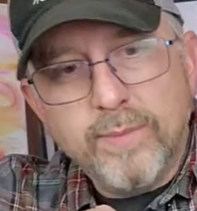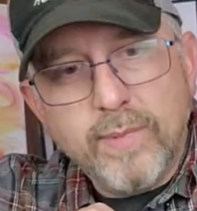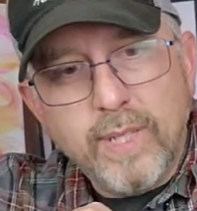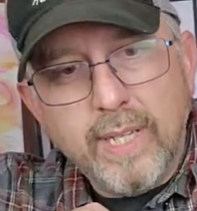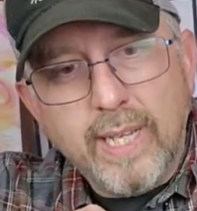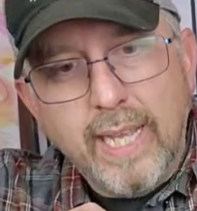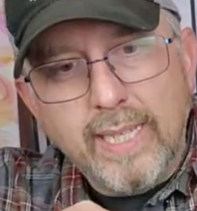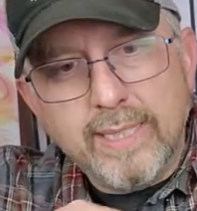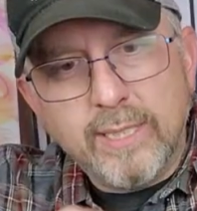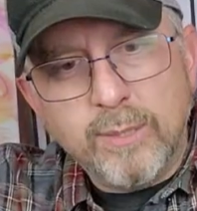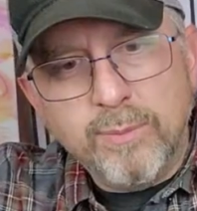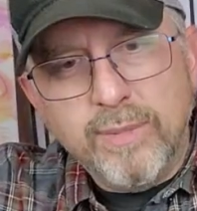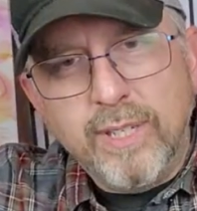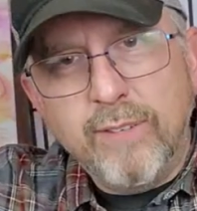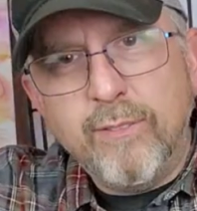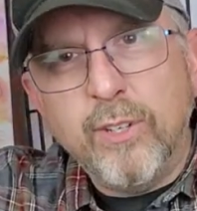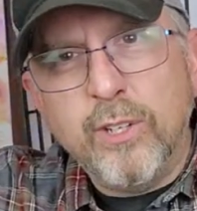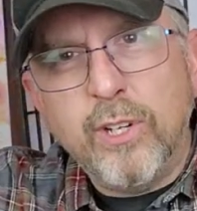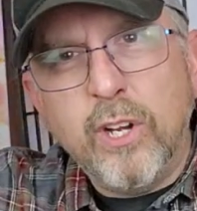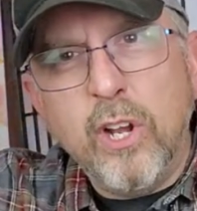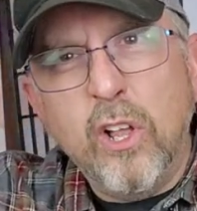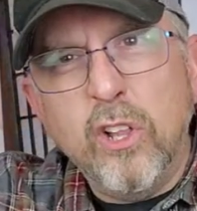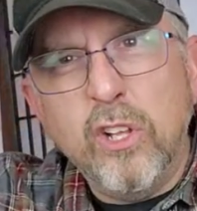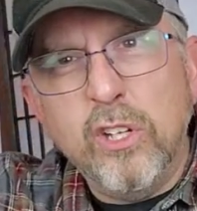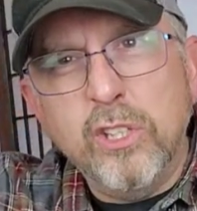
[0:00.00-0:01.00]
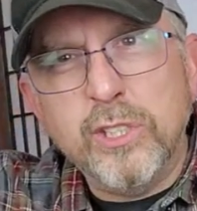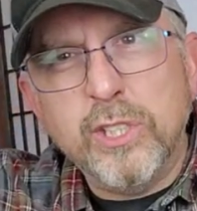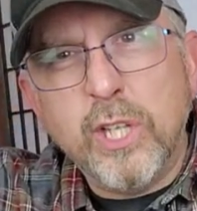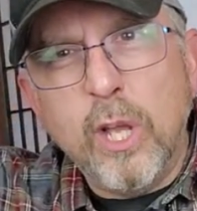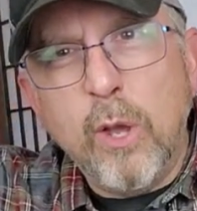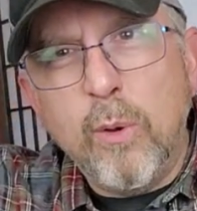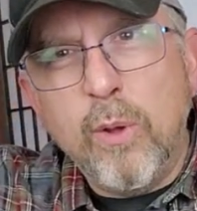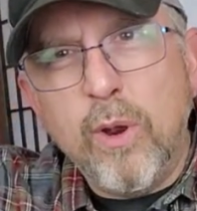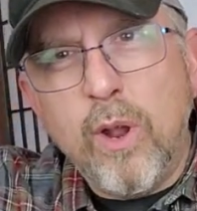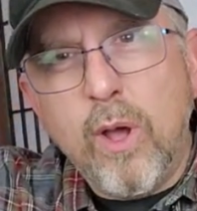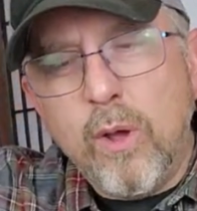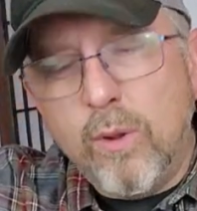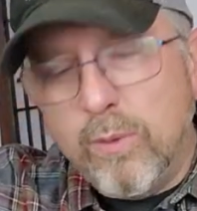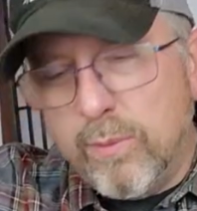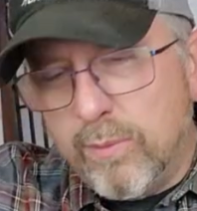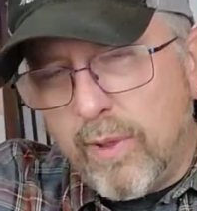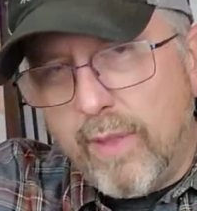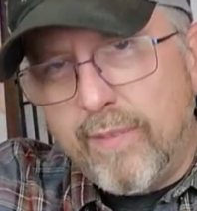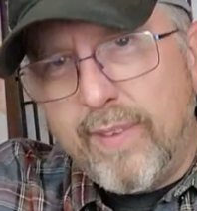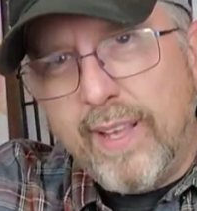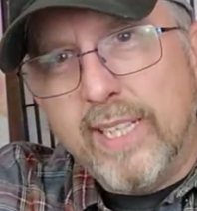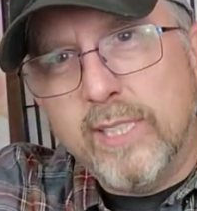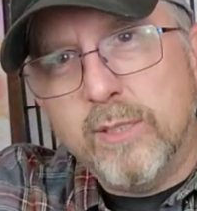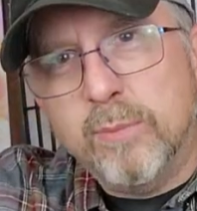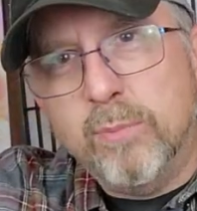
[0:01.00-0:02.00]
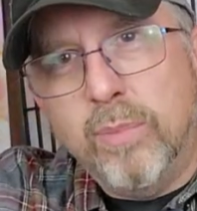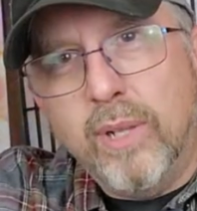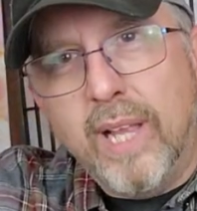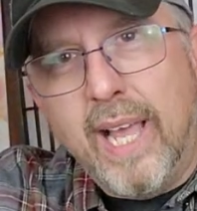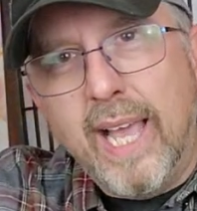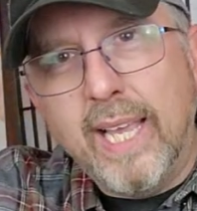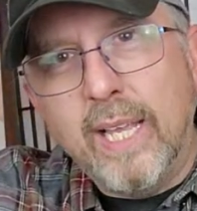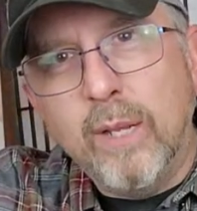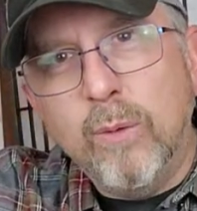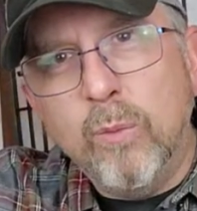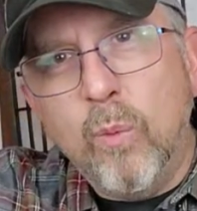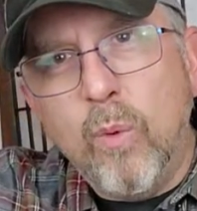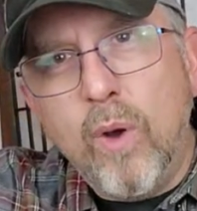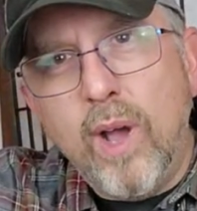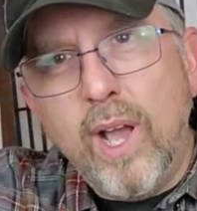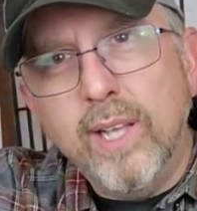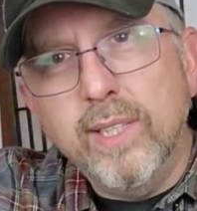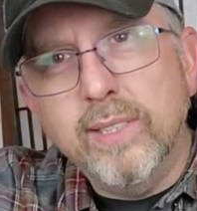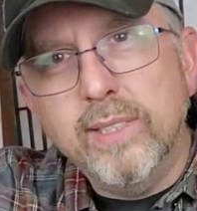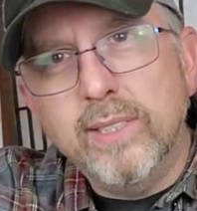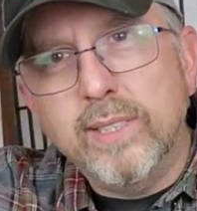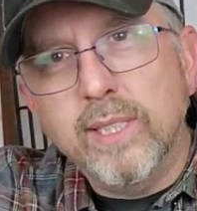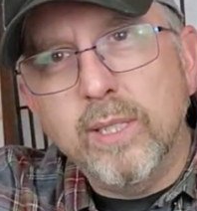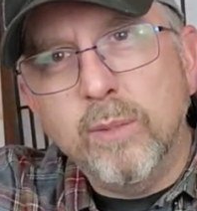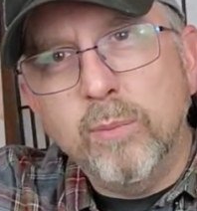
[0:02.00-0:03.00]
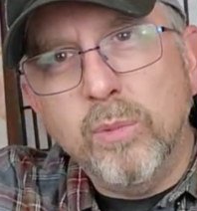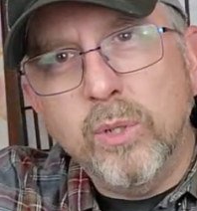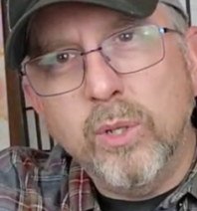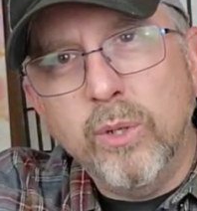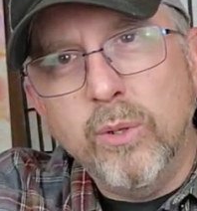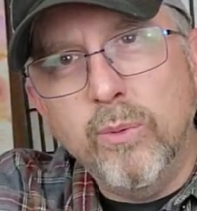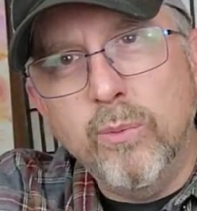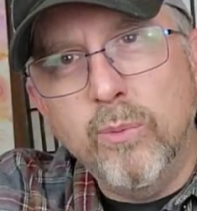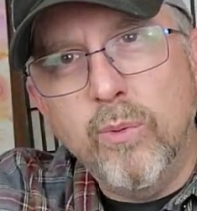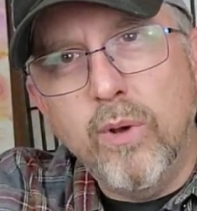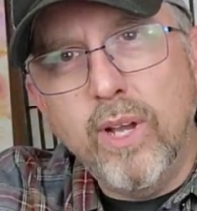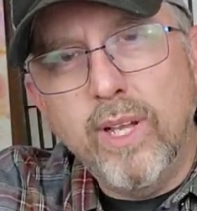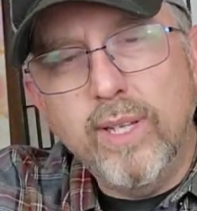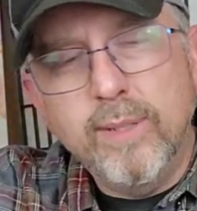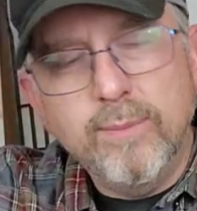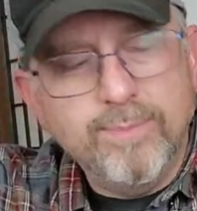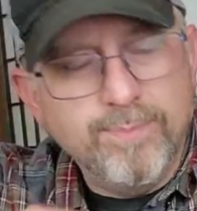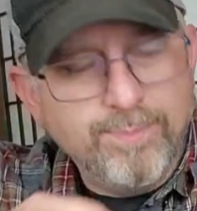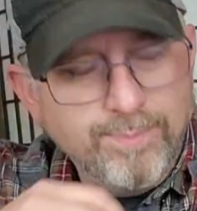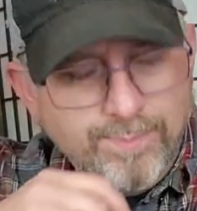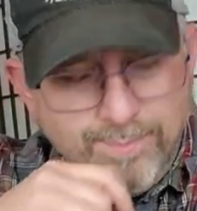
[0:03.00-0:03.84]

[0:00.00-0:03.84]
got some different colors going on. I think it's black and white instead of blue and white.